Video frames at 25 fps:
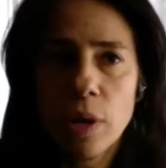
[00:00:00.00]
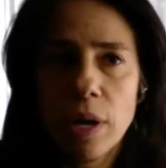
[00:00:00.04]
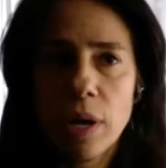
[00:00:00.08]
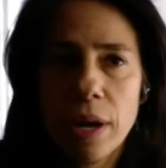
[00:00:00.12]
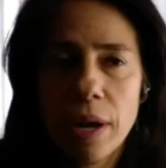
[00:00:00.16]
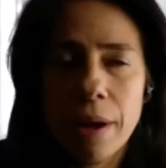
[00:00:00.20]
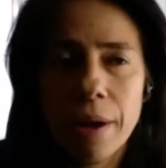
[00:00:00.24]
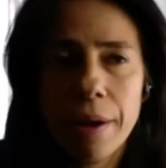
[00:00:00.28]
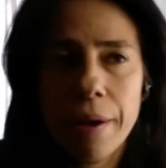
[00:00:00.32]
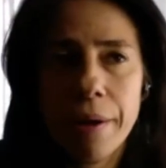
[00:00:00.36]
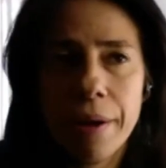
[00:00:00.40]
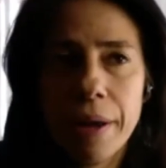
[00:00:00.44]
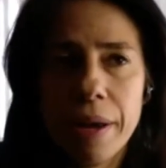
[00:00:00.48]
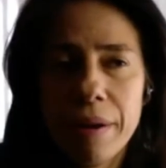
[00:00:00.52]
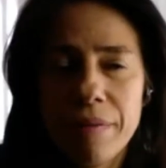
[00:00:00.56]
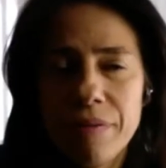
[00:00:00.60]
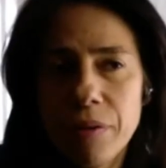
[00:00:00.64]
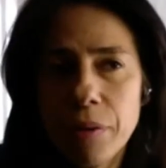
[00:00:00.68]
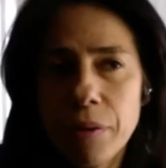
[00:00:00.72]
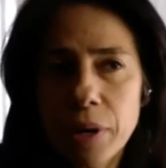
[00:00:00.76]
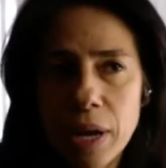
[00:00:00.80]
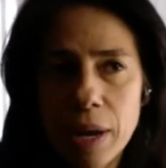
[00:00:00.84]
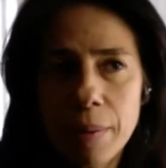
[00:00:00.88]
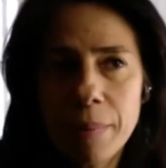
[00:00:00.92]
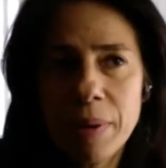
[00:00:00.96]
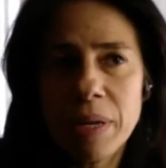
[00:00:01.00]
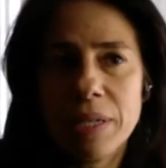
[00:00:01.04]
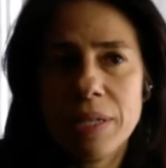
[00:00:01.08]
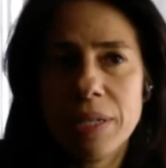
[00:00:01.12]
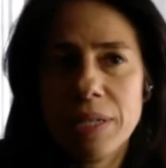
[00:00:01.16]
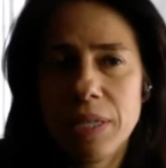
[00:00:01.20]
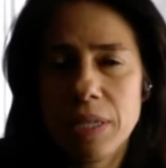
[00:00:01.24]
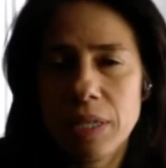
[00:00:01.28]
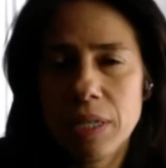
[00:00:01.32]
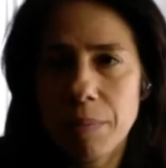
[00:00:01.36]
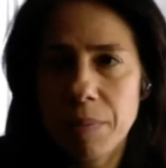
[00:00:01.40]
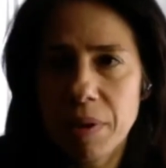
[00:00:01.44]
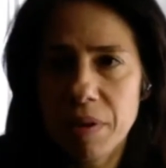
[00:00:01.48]
if they're coming to
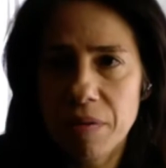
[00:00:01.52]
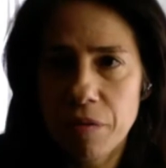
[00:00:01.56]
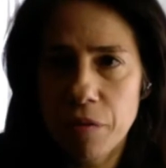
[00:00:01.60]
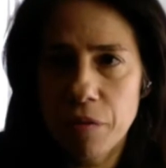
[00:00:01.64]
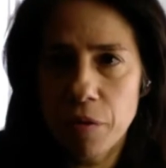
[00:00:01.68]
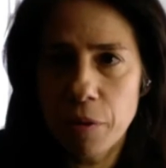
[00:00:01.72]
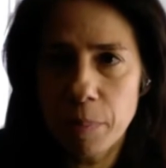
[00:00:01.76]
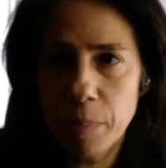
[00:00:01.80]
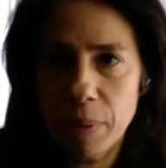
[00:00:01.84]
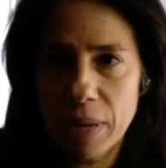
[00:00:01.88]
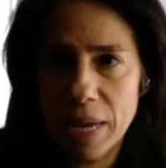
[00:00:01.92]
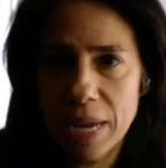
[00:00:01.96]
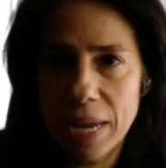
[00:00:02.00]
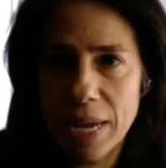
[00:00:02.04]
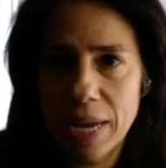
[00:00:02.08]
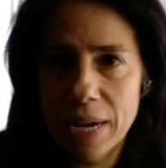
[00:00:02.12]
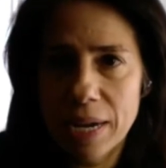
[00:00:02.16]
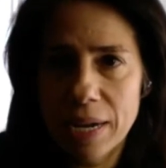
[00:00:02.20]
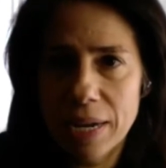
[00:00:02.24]
see me for pain,